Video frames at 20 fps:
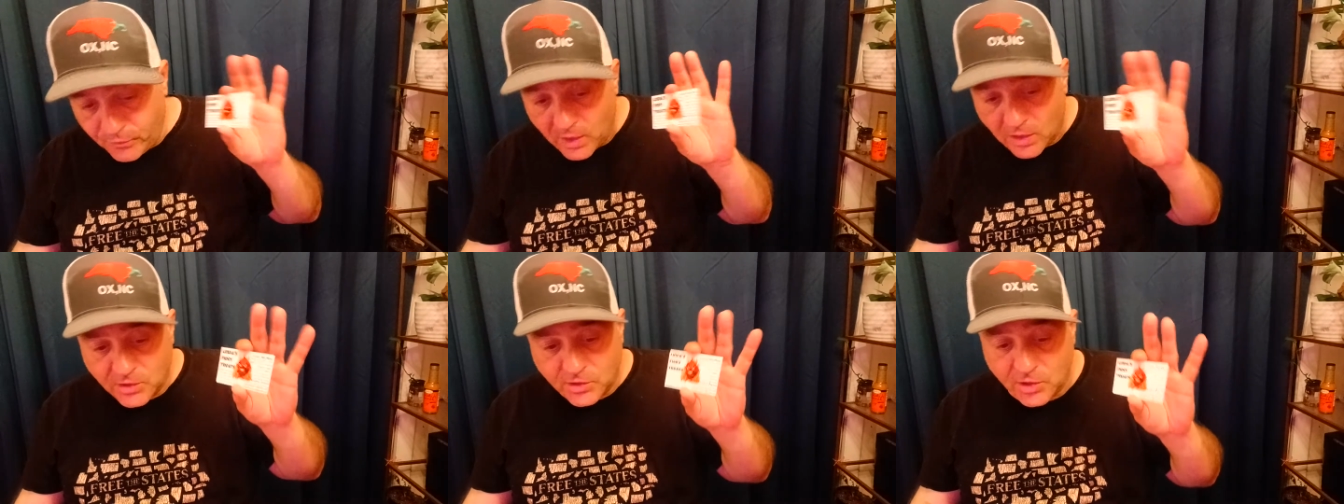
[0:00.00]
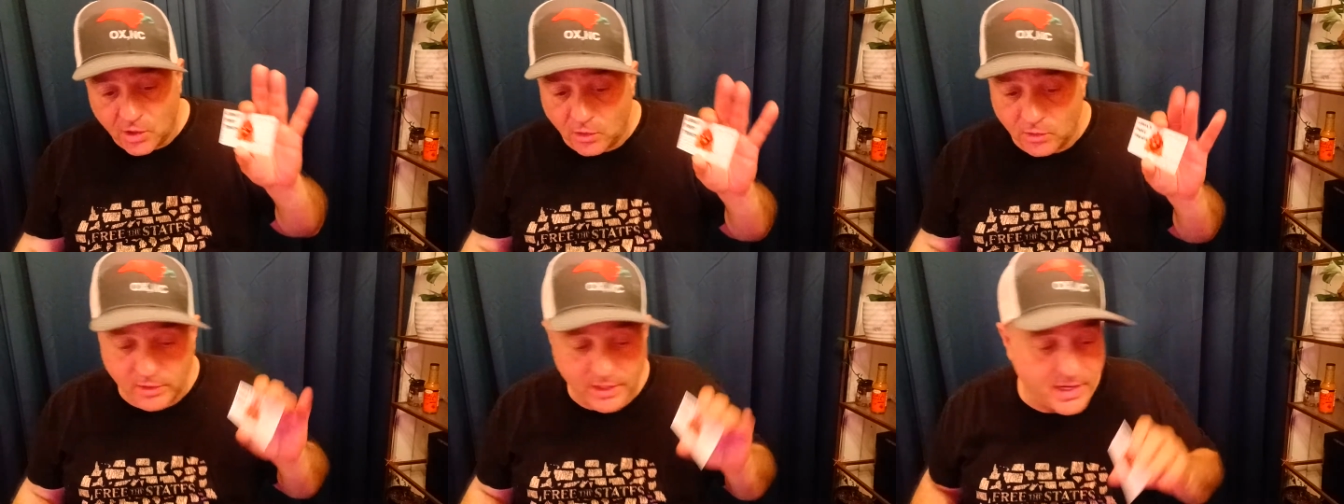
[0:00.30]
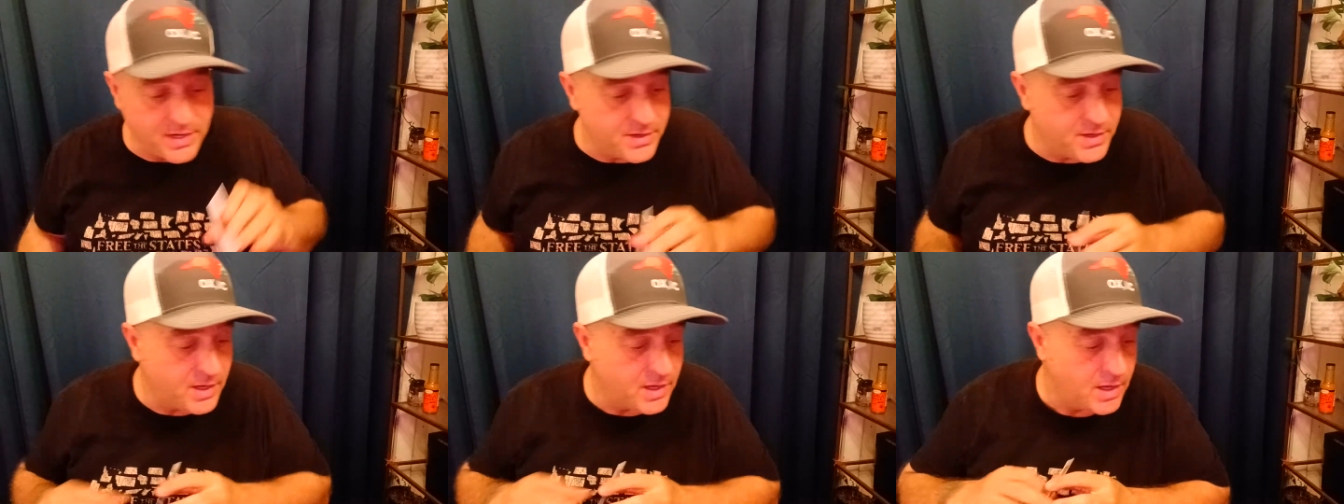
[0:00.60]
So
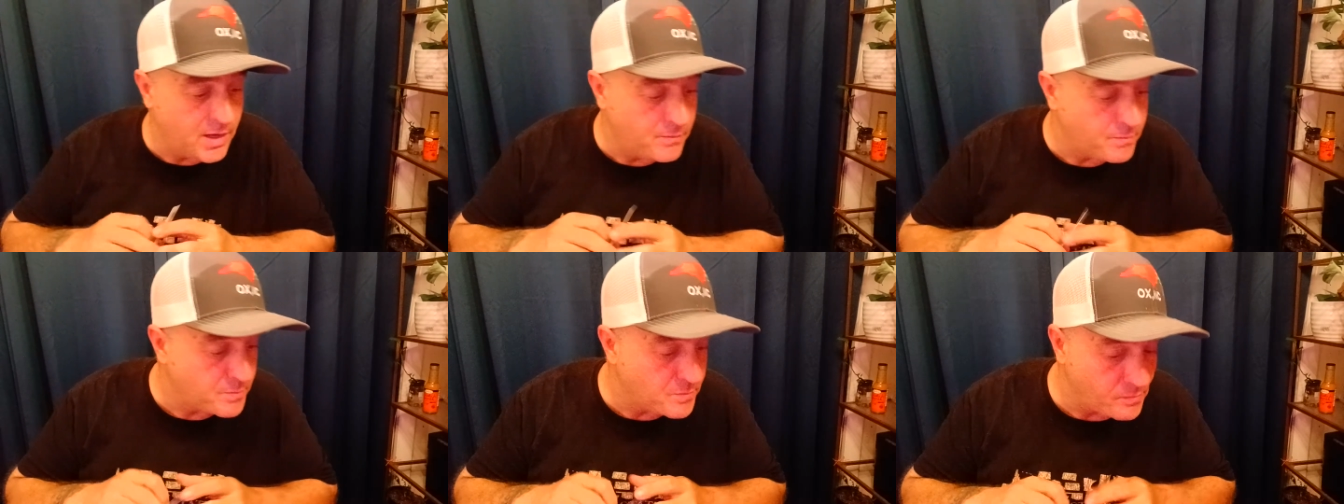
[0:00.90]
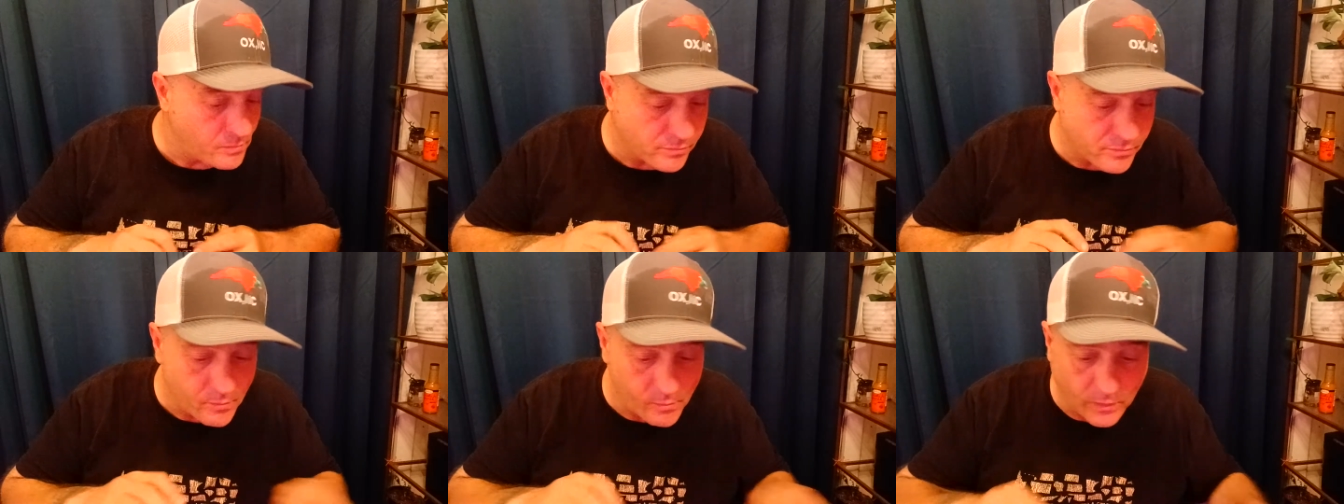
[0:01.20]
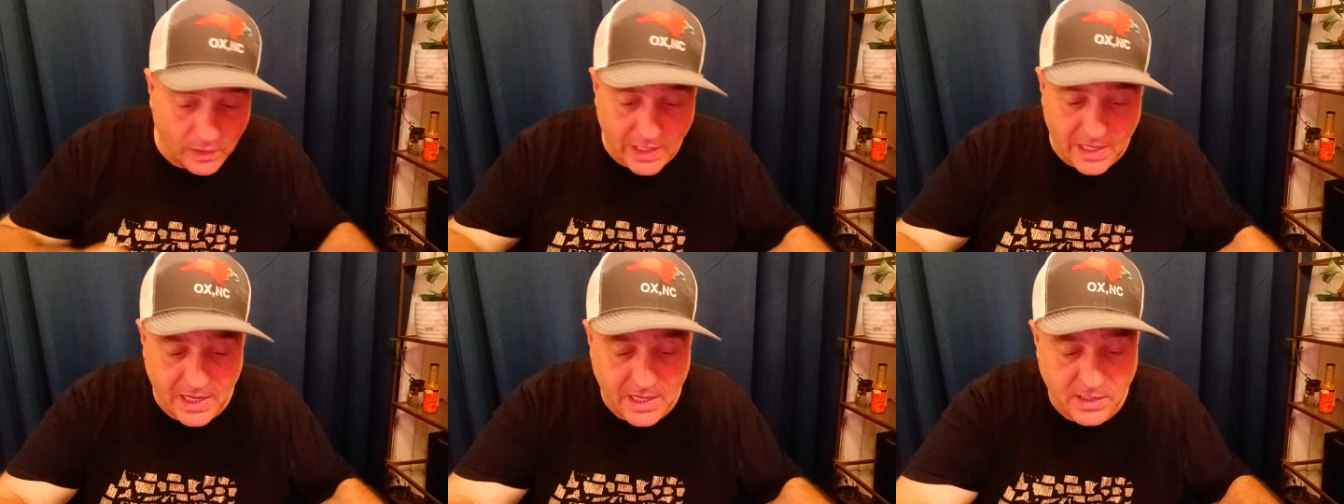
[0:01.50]
Linda
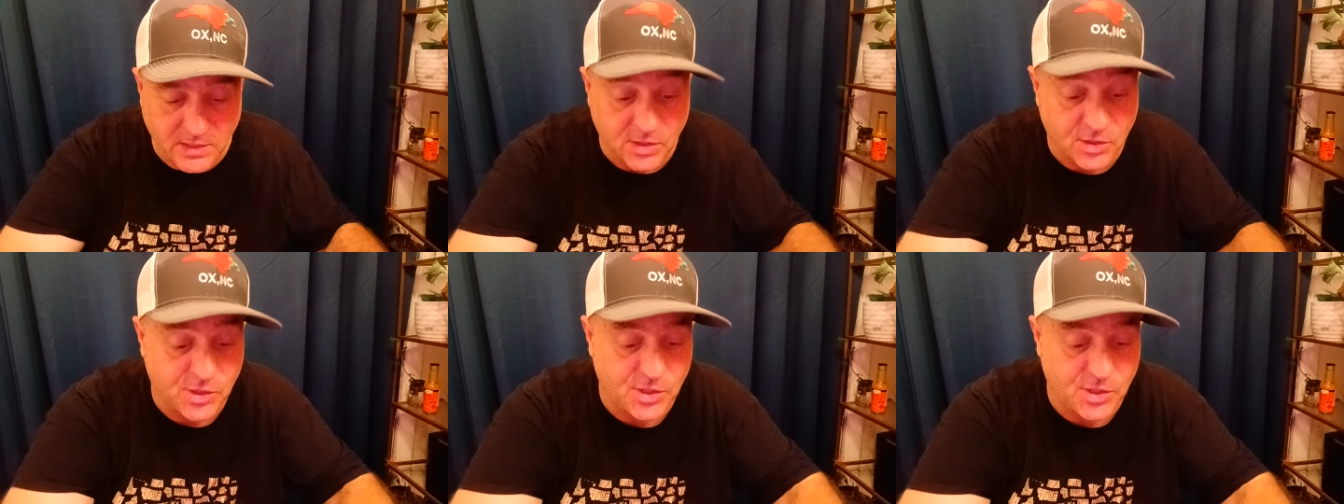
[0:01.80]
is,